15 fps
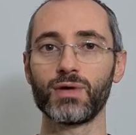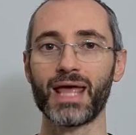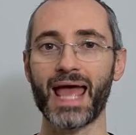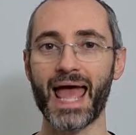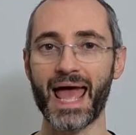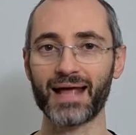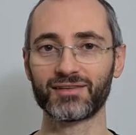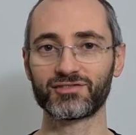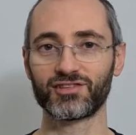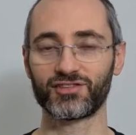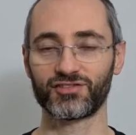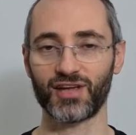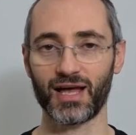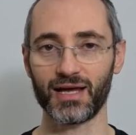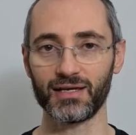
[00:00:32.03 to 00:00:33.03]
we
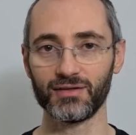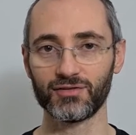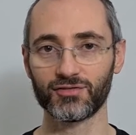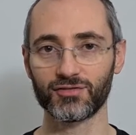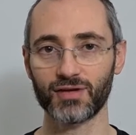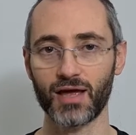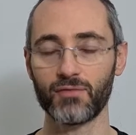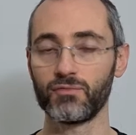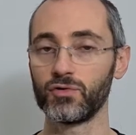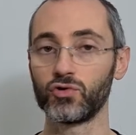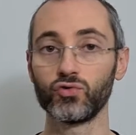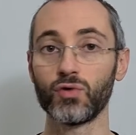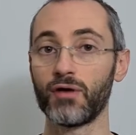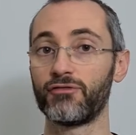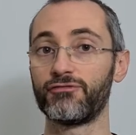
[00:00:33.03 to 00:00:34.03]
exercise and we
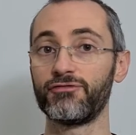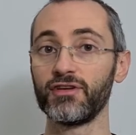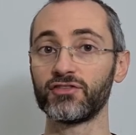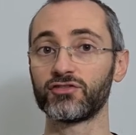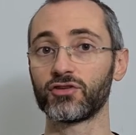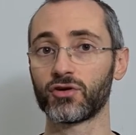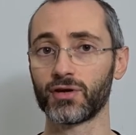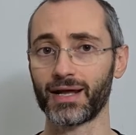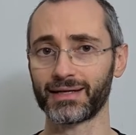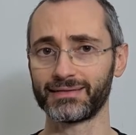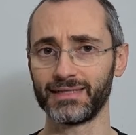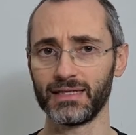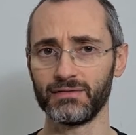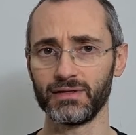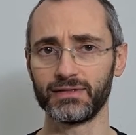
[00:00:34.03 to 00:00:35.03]
do a physical
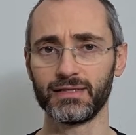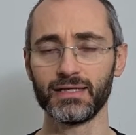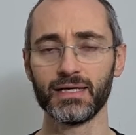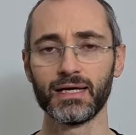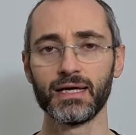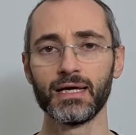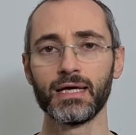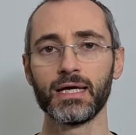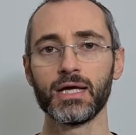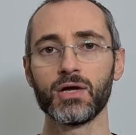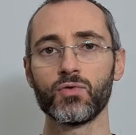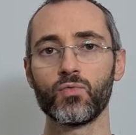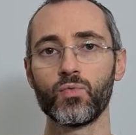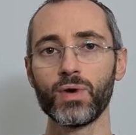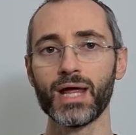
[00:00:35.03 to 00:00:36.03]
activity,
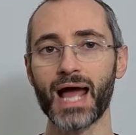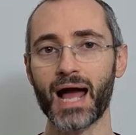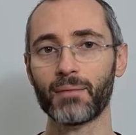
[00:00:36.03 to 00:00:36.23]
we